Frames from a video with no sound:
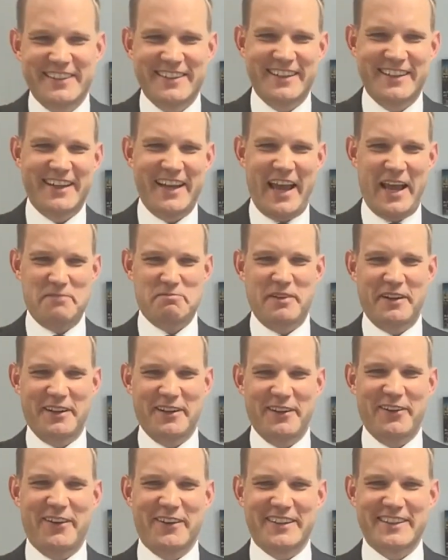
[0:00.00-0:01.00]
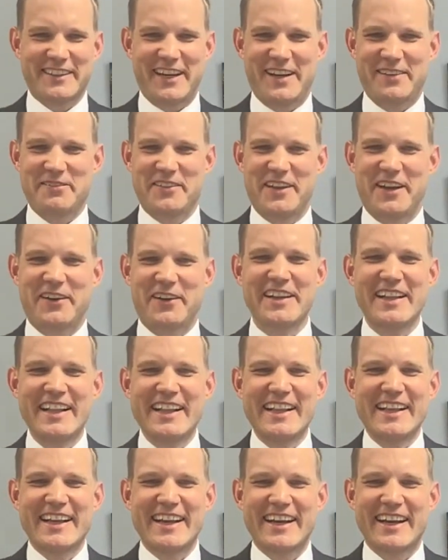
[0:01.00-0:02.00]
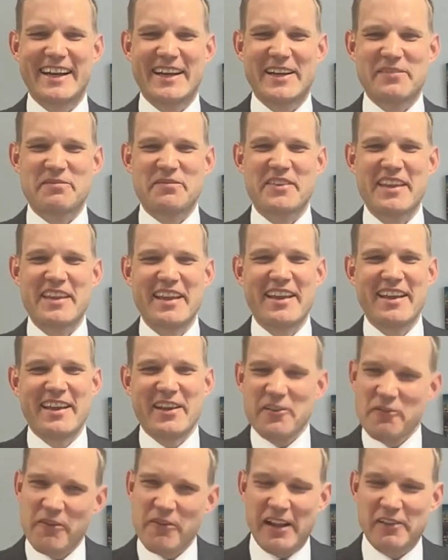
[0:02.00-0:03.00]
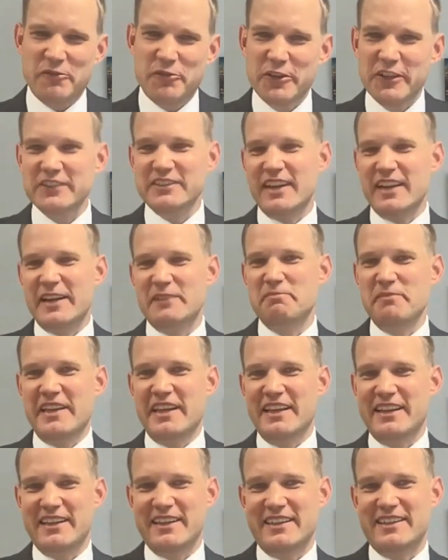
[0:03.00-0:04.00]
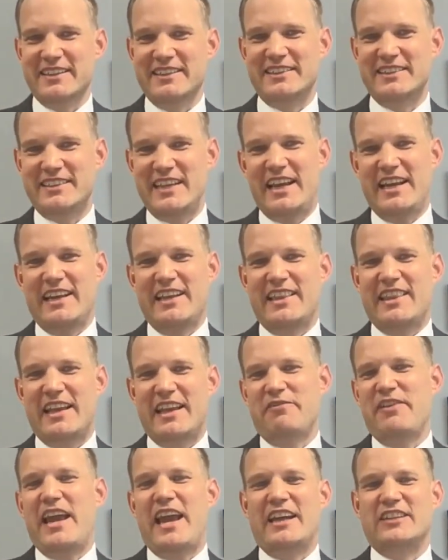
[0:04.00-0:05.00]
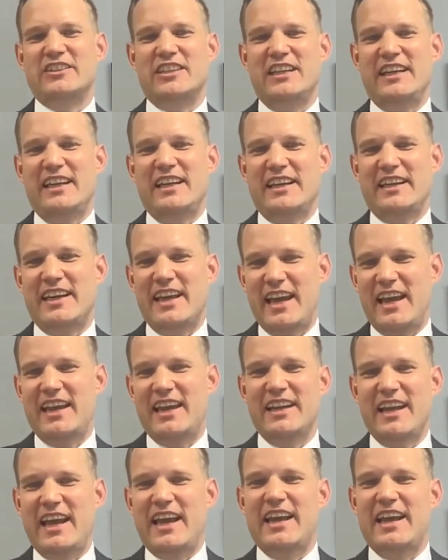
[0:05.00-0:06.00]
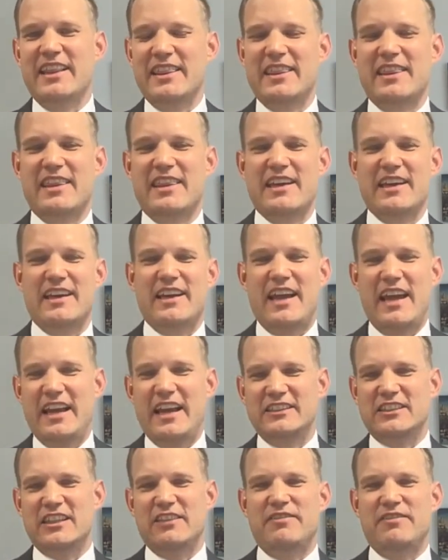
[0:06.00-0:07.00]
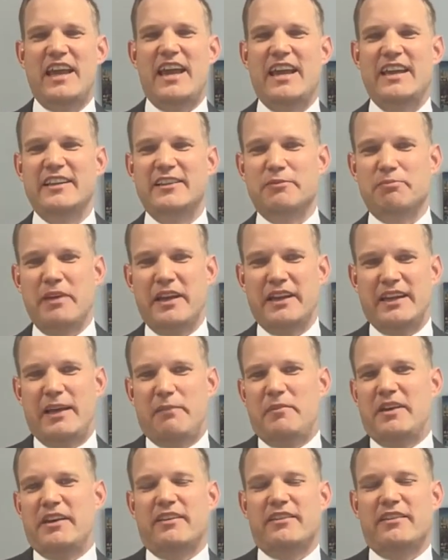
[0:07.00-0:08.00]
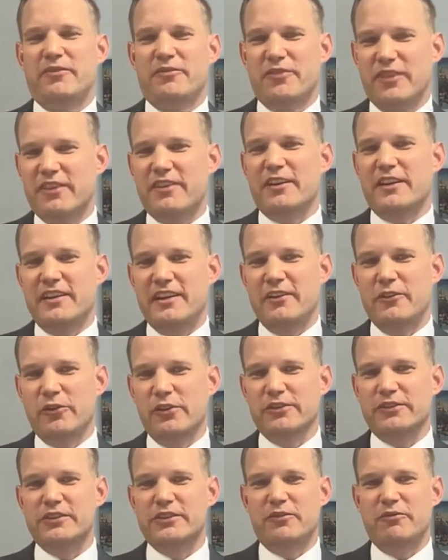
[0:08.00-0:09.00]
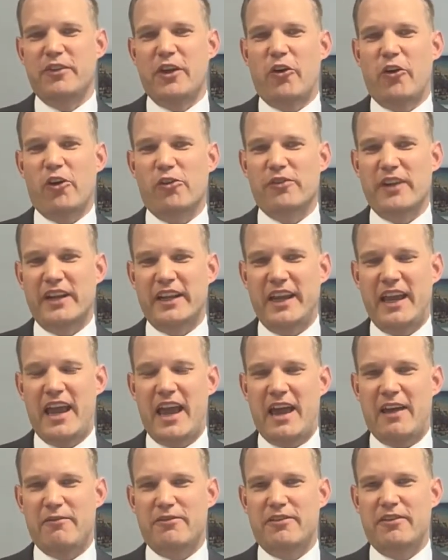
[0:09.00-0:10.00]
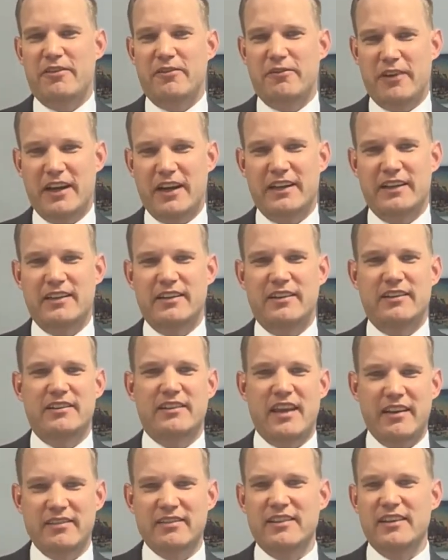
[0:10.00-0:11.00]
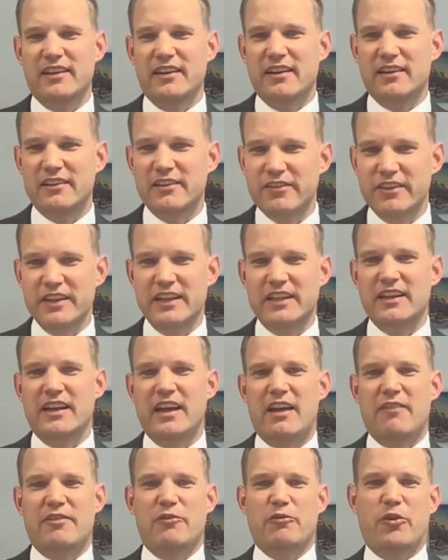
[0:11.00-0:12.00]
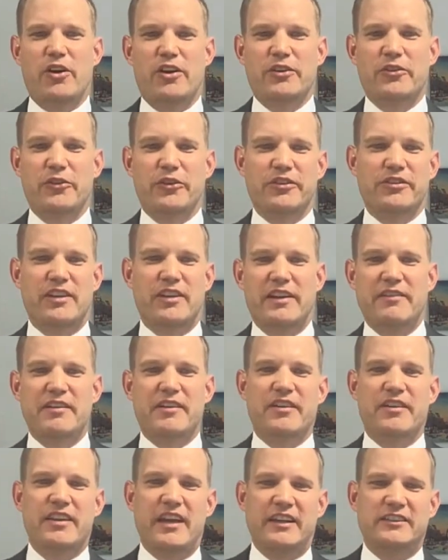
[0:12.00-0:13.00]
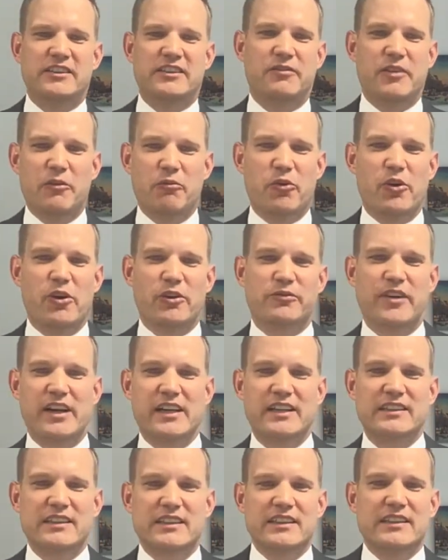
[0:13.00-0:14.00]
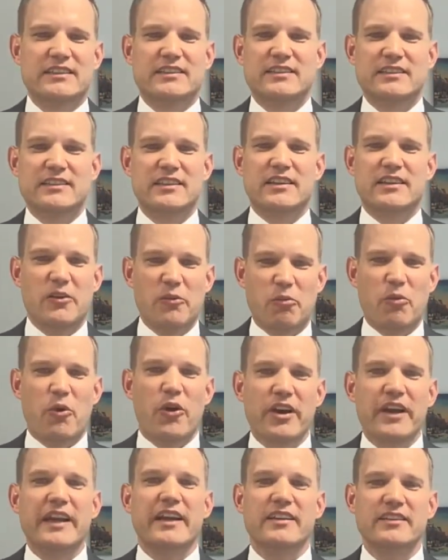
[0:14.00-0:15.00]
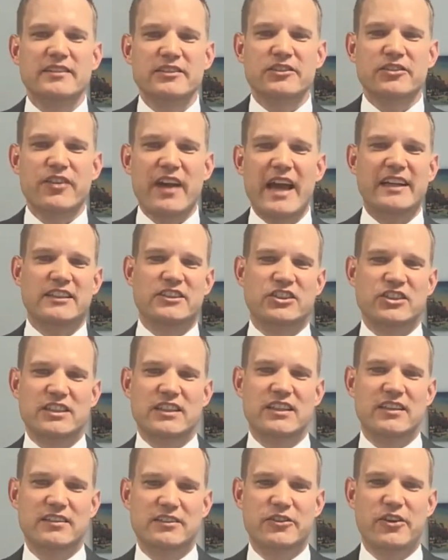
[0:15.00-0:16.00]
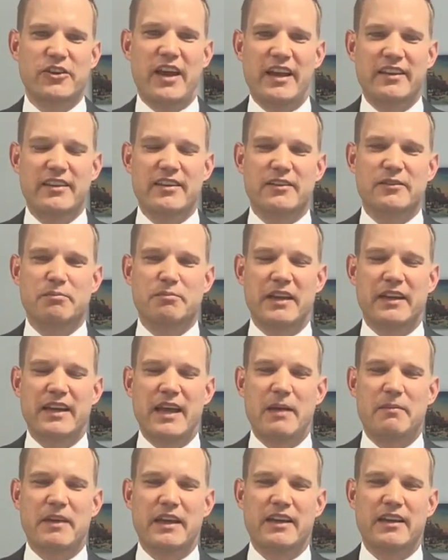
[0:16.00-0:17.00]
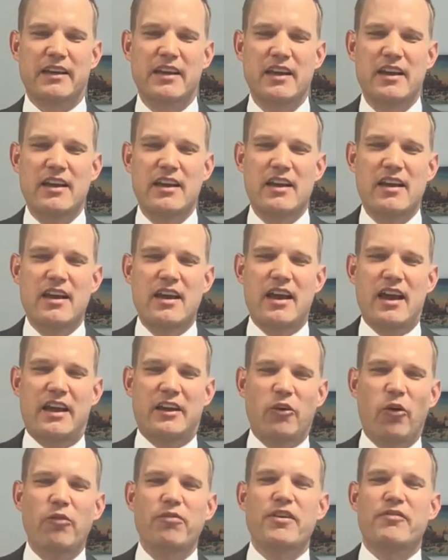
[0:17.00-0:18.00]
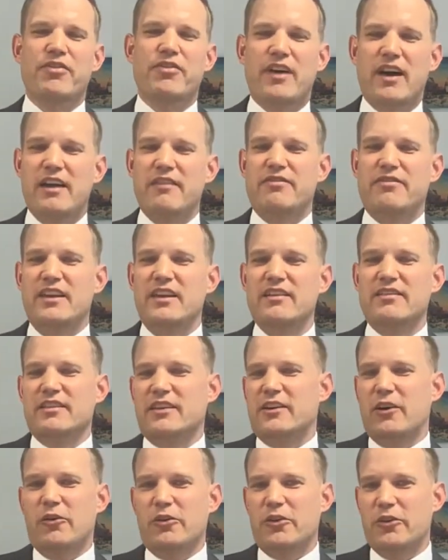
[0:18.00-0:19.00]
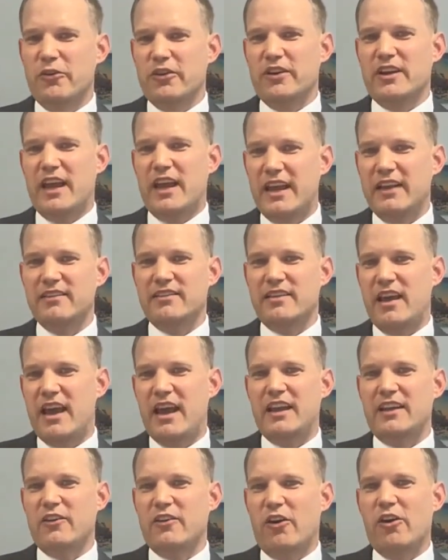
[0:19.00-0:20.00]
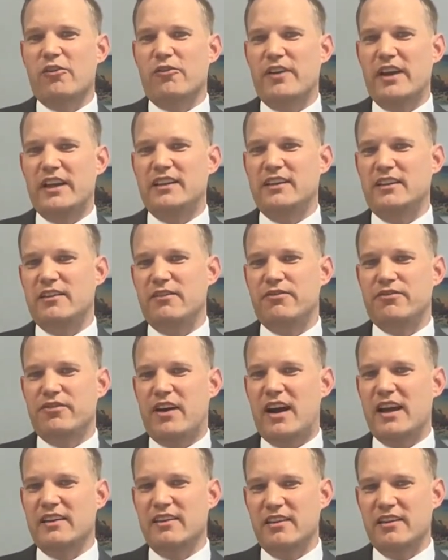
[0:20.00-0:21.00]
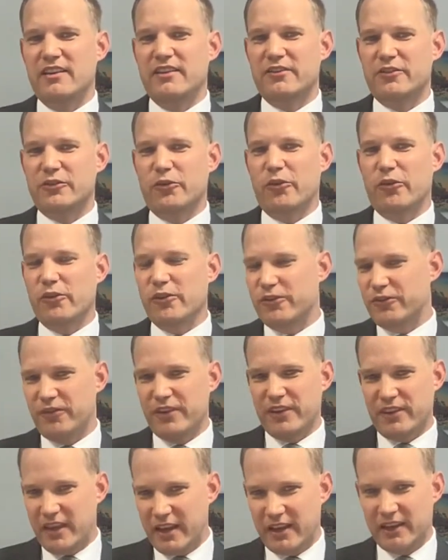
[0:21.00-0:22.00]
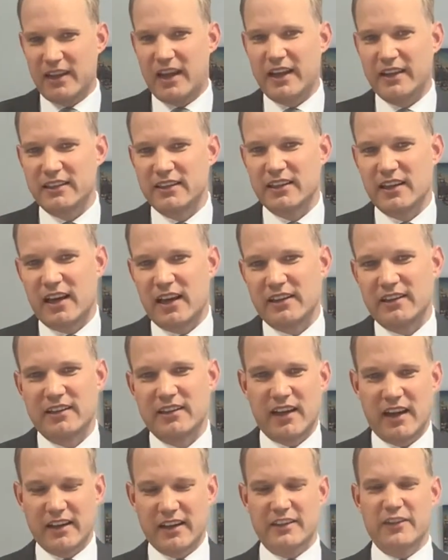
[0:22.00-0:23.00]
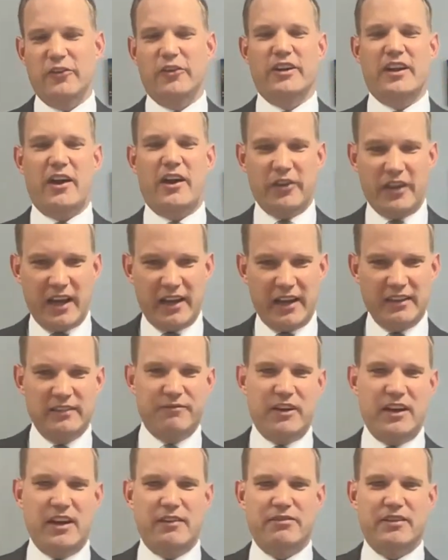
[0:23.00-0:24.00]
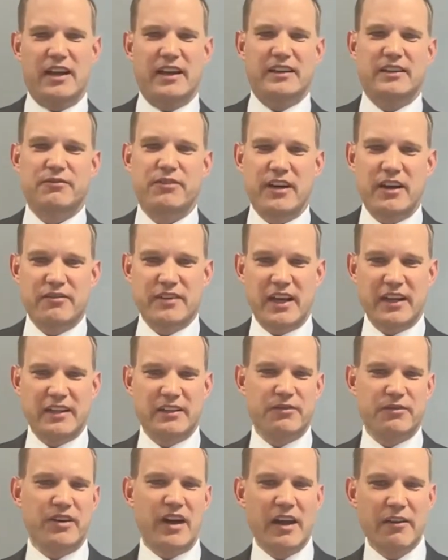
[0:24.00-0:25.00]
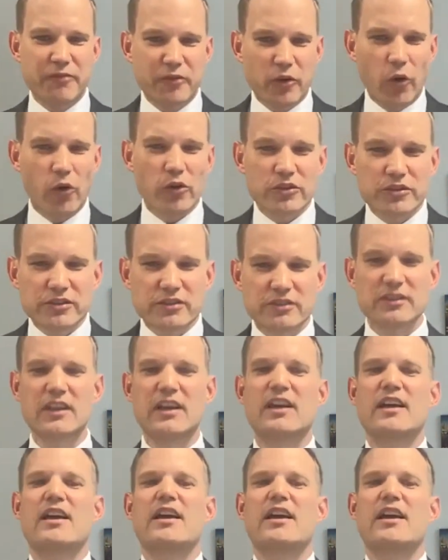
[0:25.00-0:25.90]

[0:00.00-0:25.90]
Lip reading: Had been a long time now. Well, first, let me say that we actually can end the HIV/AIDS pandemic with the tools we already have, right? Testing and treating everyone who is living with HIV worldwide is a working strategy to end this pandemic. And over 5 years ago, UNAIDS had already defined these goals with their 90-90-90 or now 95-95-95 goals.